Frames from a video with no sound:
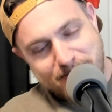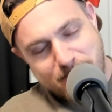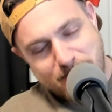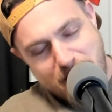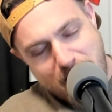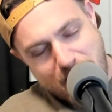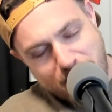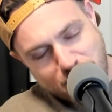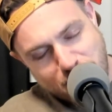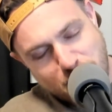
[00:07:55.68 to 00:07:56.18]

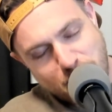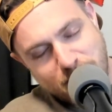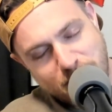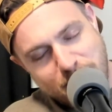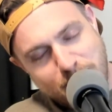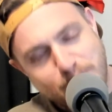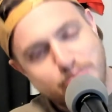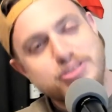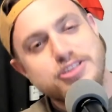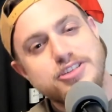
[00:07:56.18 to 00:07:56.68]

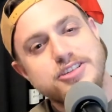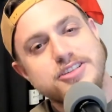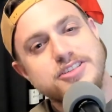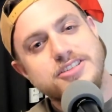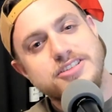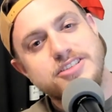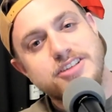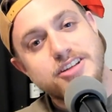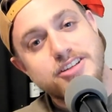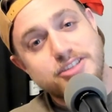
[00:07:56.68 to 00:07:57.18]
everybody,
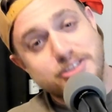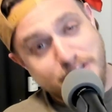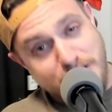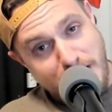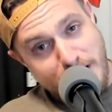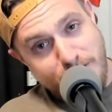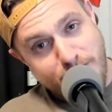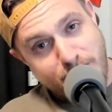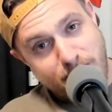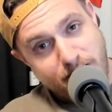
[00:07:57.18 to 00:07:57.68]
please
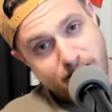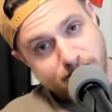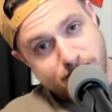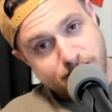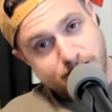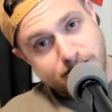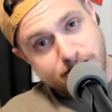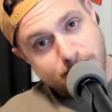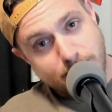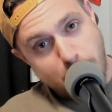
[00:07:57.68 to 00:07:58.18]
stay fresh.